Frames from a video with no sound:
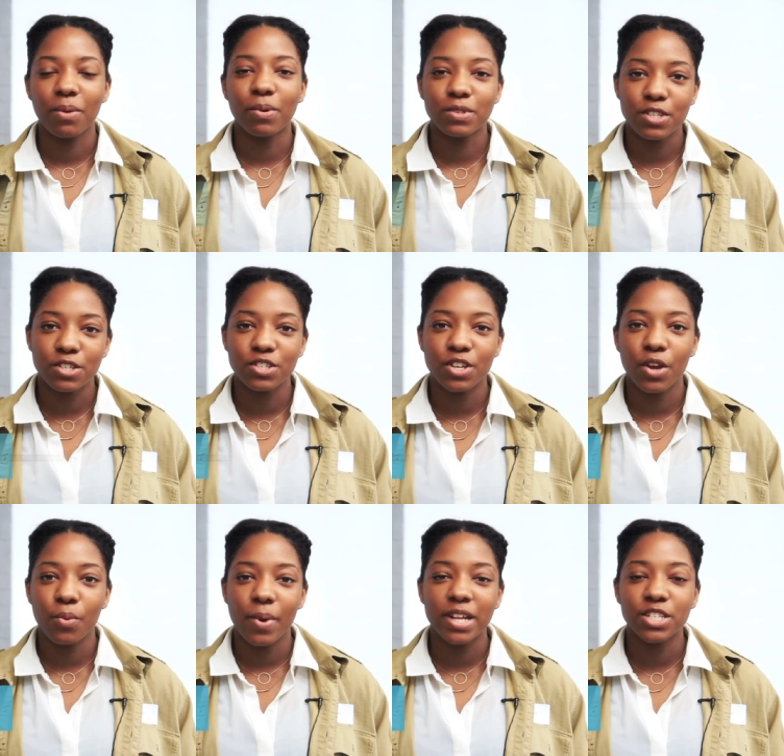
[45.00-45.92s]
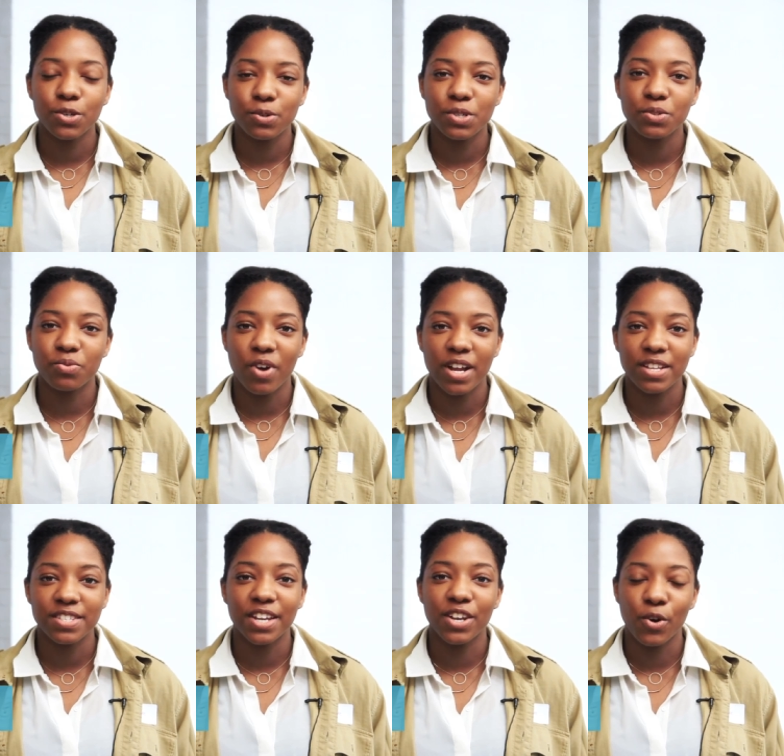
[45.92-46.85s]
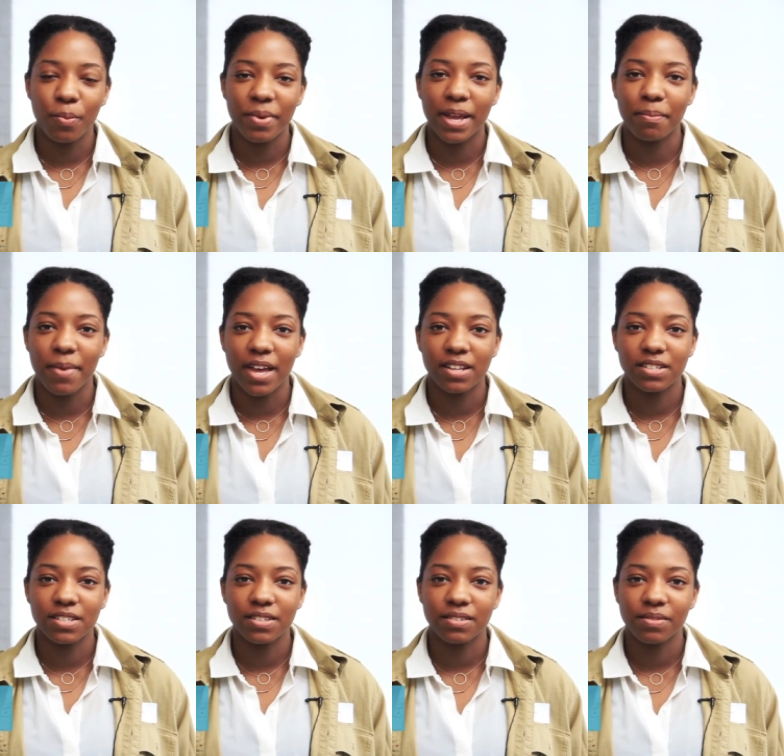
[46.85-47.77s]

We want to show where children's rights are not being met.